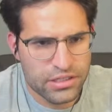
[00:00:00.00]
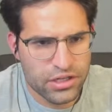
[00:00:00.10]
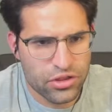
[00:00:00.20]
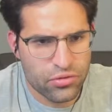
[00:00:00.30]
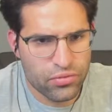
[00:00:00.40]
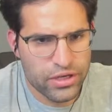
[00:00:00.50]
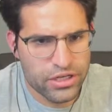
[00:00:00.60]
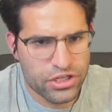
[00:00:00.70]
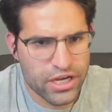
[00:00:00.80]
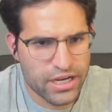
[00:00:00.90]
It's a
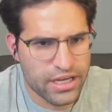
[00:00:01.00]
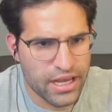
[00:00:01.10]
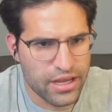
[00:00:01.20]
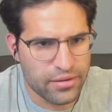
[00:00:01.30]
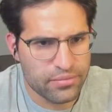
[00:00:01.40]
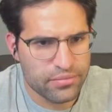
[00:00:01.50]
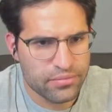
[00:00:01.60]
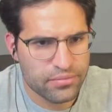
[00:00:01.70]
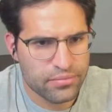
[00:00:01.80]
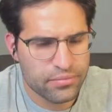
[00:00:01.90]
3-check game.